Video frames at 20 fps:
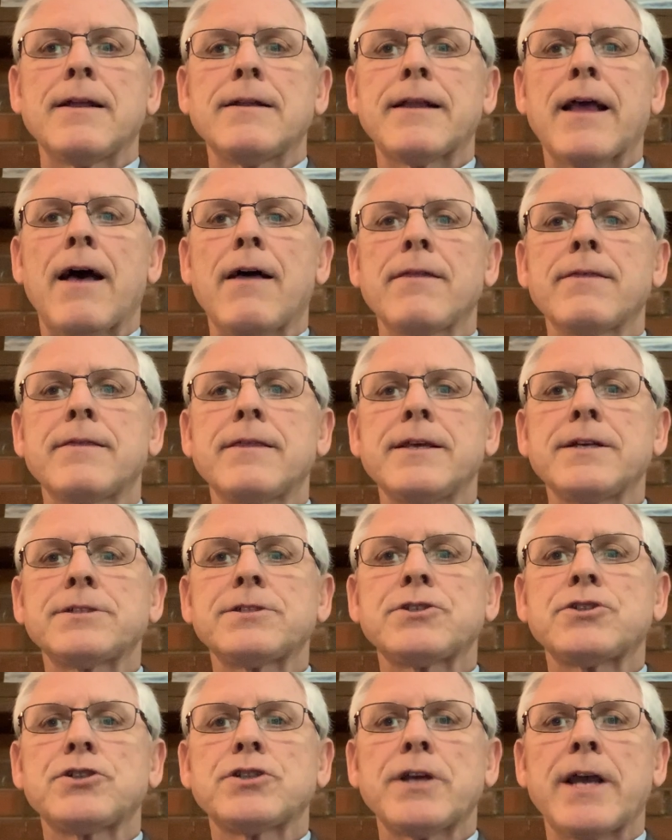Now,
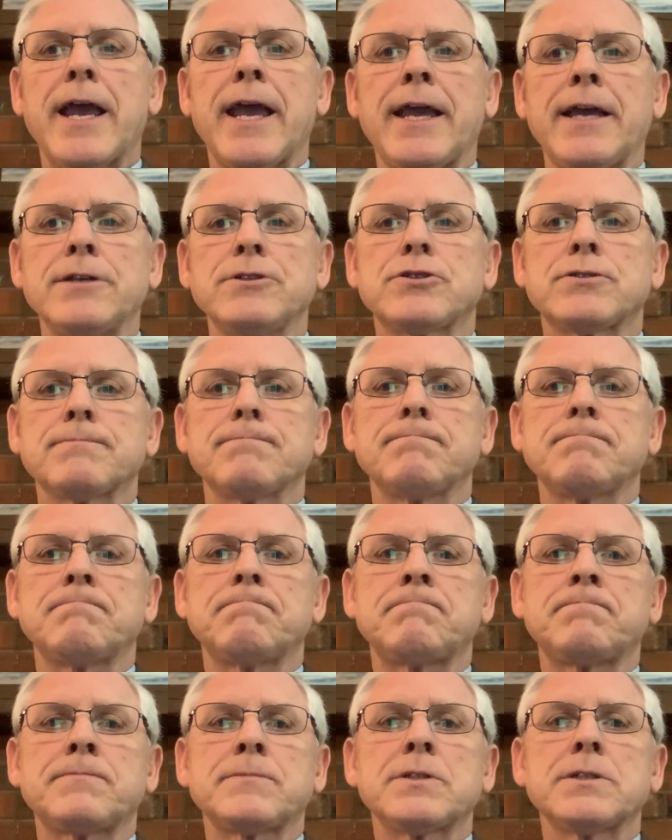this change
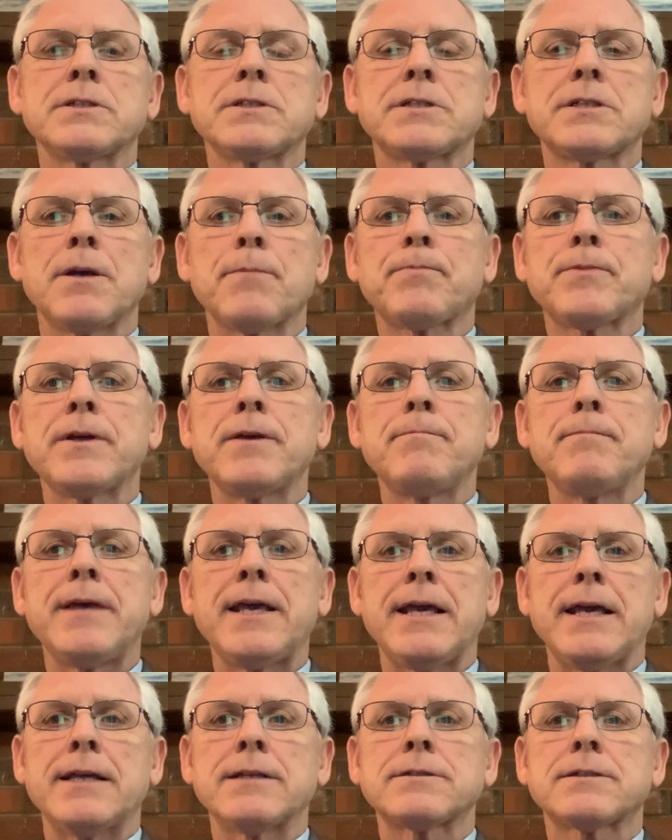simply
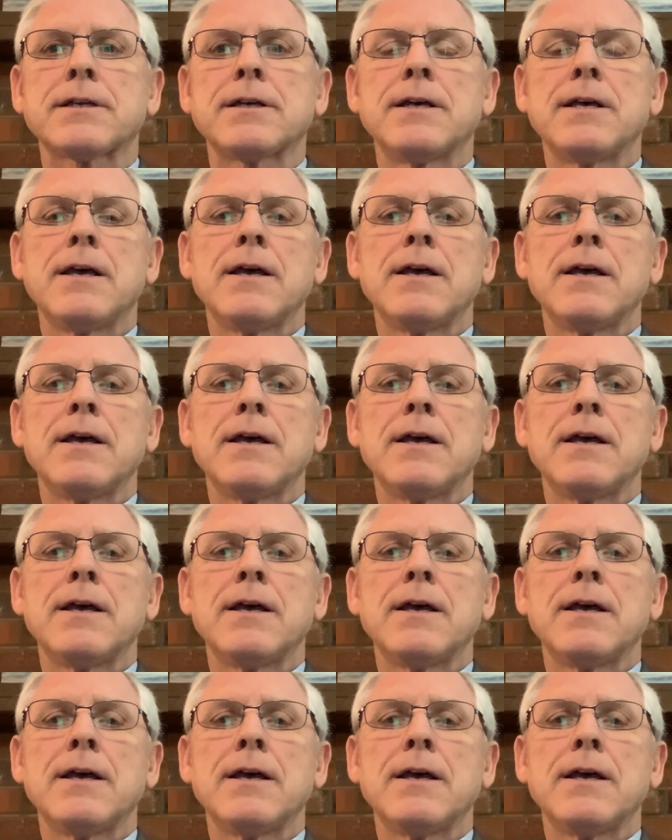means